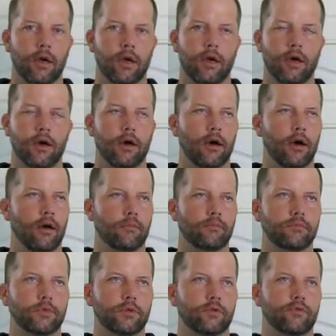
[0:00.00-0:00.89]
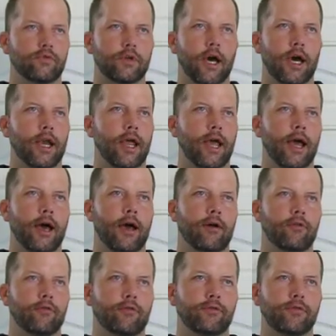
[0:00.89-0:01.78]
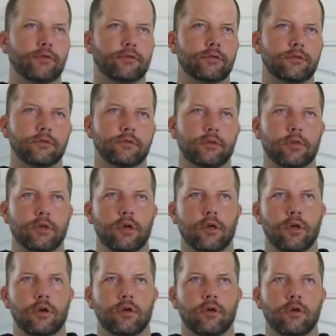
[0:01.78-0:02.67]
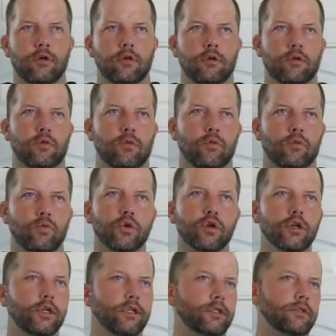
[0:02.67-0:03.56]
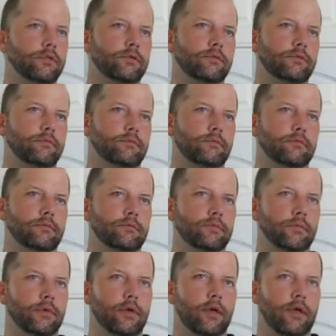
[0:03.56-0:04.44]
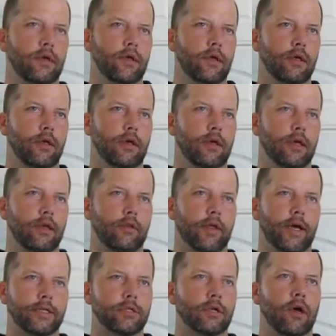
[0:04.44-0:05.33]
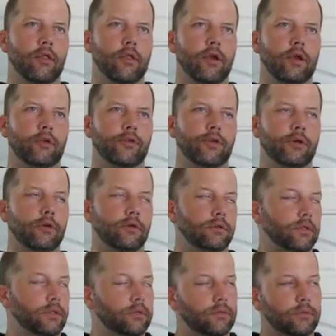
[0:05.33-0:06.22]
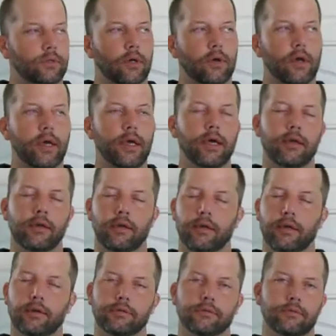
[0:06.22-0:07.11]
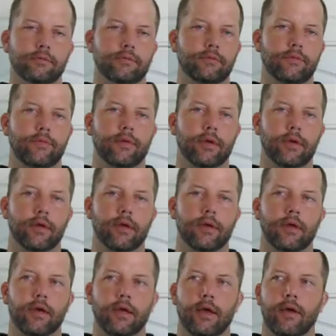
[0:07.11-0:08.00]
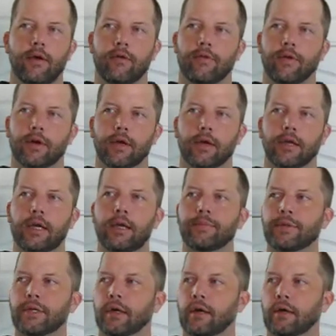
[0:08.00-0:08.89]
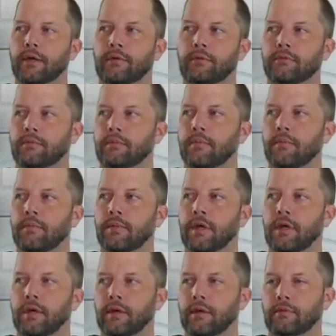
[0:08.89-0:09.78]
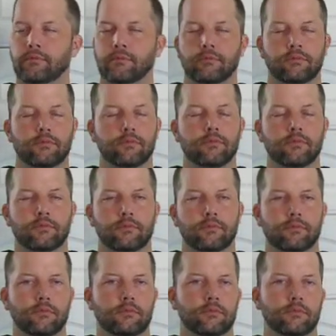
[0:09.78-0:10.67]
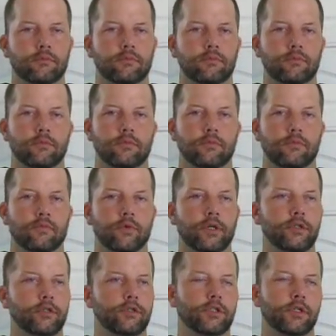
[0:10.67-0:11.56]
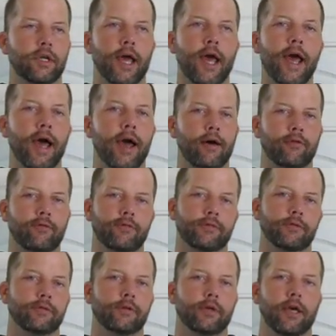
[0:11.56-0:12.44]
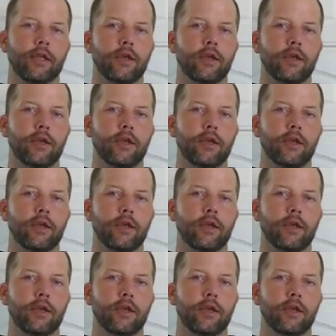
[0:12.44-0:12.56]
You've got to have wood, and that's all it'll do. Oh, go ahead. You know, if you're going to keep telling me what you should have, and